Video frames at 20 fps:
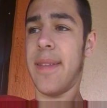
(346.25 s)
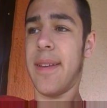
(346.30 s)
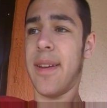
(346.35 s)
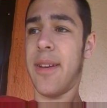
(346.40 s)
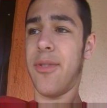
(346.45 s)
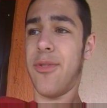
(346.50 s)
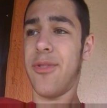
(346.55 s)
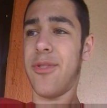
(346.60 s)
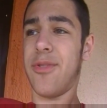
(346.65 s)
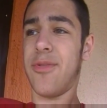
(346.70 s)
And
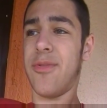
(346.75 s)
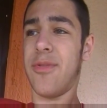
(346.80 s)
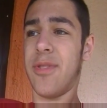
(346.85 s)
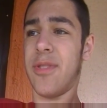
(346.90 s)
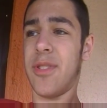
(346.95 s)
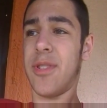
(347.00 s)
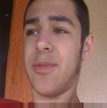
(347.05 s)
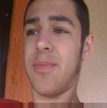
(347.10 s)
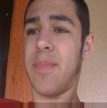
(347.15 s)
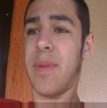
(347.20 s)
then I ordered
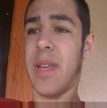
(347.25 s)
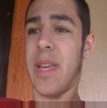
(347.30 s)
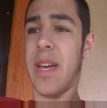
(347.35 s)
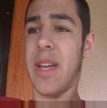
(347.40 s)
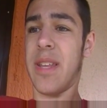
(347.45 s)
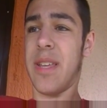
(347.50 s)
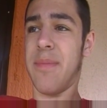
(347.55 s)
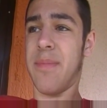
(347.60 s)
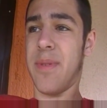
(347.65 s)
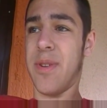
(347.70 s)

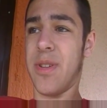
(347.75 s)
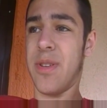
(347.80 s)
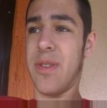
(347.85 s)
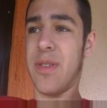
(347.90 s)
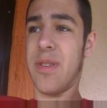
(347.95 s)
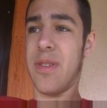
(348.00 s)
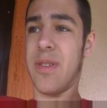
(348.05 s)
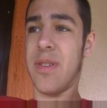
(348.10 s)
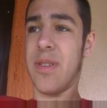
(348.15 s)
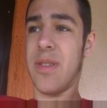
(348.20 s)
spaghetti,
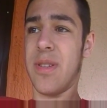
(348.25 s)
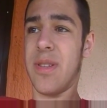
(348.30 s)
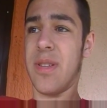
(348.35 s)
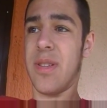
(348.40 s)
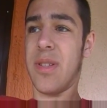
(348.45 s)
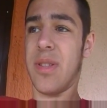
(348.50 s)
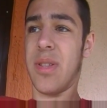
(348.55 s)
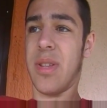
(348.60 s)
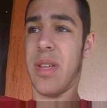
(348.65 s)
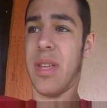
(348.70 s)
but
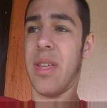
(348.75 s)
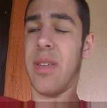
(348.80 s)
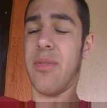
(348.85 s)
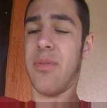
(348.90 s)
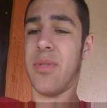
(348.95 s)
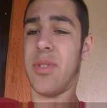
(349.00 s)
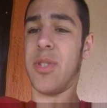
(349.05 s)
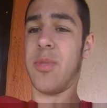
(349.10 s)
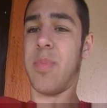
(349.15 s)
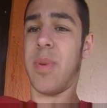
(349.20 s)
like
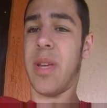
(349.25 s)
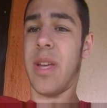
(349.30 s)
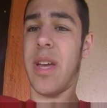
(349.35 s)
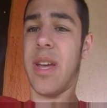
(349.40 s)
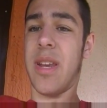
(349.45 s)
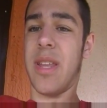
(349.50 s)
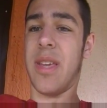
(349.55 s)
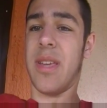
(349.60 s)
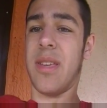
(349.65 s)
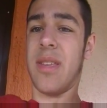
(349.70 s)
it was
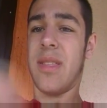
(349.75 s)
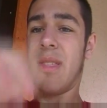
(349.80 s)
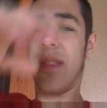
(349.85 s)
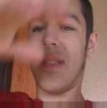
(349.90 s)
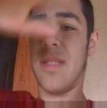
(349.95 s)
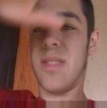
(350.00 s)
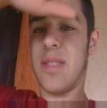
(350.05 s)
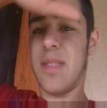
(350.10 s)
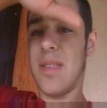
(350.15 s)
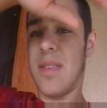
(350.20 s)
spaghetti.
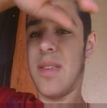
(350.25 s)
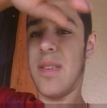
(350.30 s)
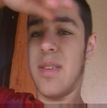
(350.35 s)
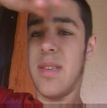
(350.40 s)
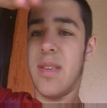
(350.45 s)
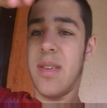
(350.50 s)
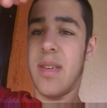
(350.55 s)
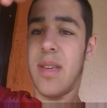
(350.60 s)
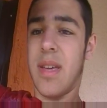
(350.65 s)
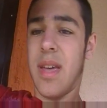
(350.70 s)

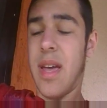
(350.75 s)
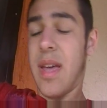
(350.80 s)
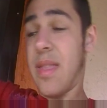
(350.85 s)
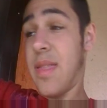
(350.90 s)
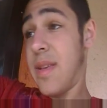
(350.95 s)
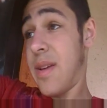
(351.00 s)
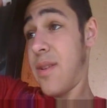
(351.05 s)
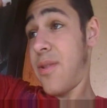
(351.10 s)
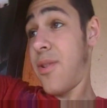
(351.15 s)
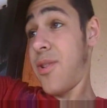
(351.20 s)

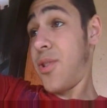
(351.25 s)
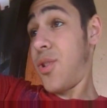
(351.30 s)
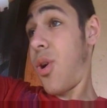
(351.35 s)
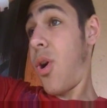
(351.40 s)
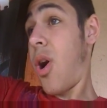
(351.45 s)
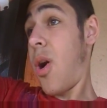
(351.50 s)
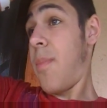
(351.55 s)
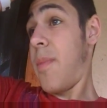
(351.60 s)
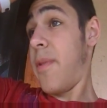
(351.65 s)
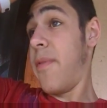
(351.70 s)
And then on
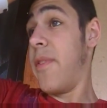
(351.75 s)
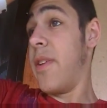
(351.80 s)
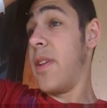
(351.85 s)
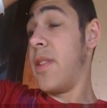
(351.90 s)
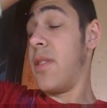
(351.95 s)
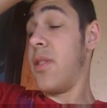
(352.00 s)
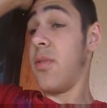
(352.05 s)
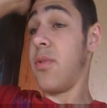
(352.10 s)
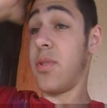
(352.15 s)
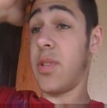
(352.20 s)
top of
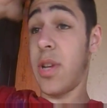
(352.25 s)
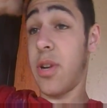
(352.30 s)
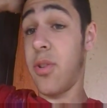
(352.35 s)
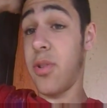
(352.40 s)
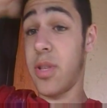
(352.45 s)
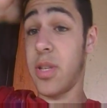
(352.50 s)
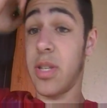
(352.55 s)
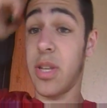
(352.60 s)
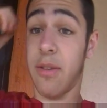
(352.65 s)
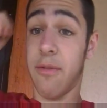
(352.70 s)
it, there was
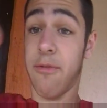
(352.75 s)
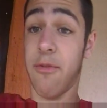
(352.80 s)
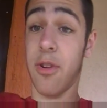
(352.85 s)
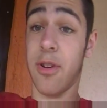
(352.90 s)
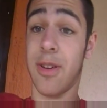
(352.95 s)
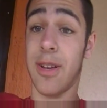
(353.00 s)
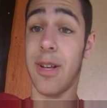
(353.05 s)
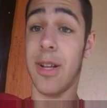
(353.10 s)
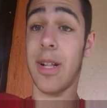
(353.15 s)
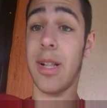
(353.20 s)
like all these like
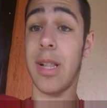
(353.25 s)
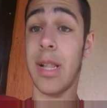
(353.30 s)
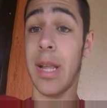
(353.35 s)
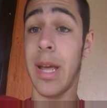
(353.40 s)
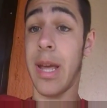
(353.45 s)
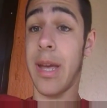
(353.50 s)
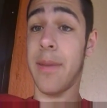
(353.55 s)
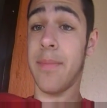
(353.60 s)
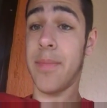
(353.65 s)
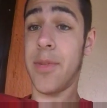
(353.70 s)
friggin'
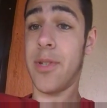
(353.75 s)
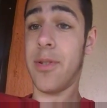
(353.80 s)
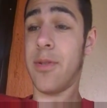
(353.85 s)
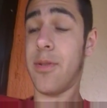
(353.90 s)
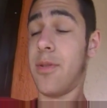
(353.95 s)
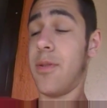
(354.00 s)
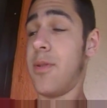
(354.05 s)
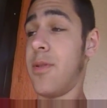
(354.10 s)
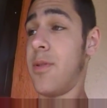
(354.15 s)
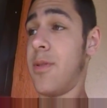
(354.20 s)

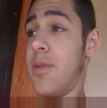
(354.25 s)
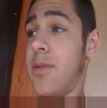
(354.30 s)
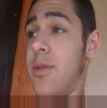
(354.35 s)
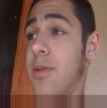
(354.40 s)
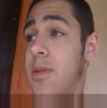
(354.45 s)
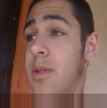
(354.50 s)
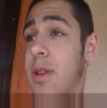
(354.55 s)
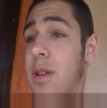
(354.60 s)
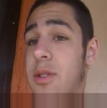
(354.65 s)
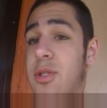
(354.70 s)
clams
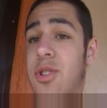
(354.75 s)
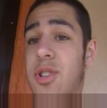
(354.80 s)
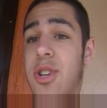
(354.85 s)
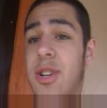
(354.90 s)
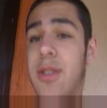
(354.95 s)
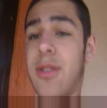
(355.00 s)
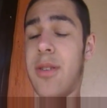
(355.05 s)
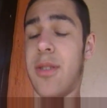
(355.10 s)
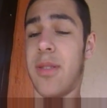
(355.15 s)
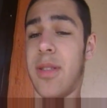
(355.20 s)
and
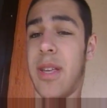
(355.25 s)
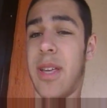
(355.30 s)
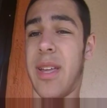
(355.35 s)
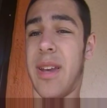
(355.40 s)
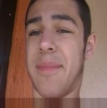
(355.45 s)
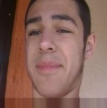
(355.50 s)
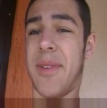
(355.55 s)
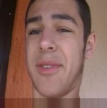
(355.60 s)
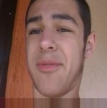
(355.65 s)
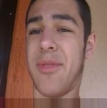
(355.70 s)
shit.
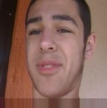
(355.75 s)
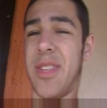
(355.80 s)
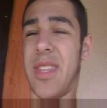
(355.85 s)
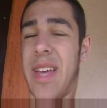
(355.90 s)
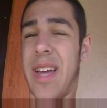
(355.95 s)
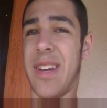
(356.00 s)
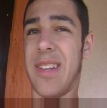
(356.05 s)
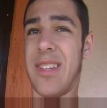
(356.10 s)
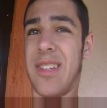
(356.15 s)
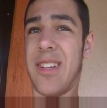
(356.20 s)
Like, and I'm not
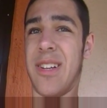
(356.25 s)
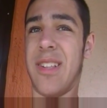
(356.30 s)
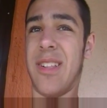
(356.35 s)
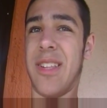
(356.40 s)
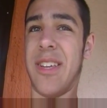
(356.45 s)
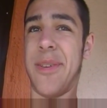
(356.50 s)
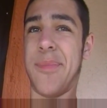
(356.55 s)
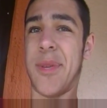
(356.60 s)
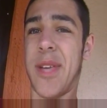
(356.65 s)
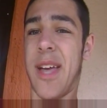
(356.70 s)
really that into
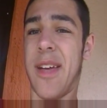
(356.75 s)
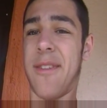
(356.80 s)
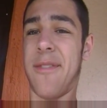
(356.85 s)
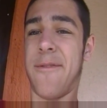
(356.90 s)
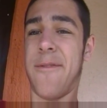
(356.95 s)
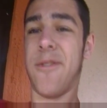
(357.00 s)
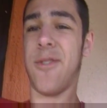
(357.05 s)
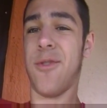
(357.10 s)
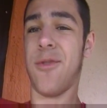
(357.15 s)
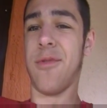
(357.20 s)
clams. I had
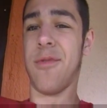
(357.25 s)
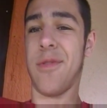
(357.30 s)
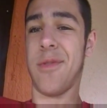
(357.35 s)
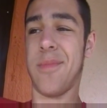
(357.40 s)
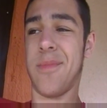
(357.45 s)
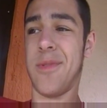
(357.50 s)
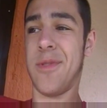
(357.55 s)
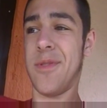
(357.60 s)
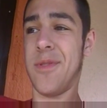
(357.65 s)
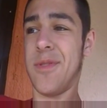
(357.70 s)
a few of
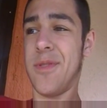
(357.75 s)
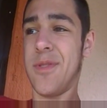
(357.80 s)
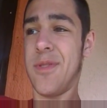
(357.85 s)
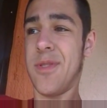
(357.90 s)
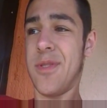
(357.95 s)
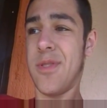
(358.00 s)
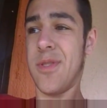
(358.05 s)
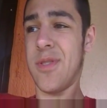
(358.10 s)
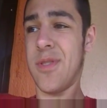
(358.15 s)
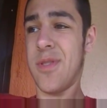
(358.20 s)
them,
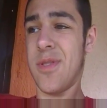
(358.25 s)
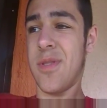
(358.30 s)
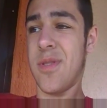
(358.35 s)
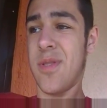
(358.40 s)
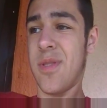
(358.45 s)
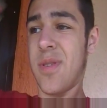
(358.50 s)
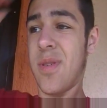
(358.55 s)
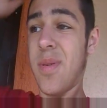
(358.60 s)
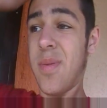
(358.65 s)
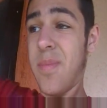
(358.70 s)

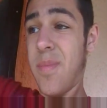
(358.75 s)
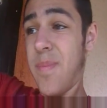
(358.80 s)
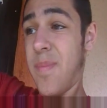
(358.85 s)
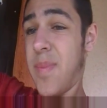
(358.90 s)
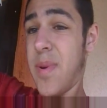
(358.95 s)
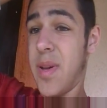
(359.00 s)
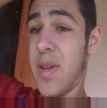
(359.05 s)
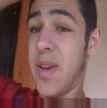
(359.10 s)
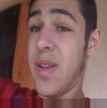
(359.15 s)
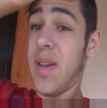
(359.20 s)

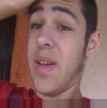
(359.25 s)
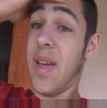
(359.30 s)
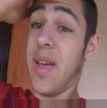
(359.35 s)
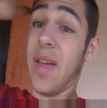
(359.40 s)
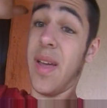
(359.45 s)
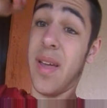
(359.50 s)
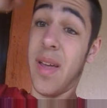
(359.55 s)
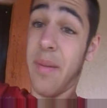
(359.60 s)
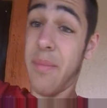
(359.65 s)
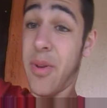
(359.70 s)
but
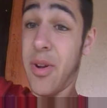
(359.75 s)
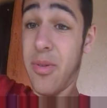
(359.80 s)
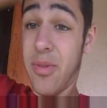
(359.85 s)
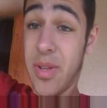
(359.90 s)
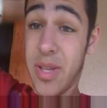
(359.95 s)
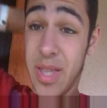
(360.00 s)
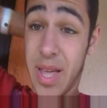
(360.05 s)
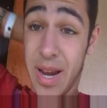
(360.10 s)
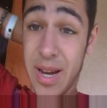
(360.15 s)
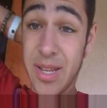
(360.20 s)
I'm not
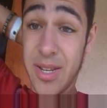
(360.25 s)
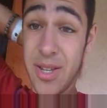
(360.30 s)
really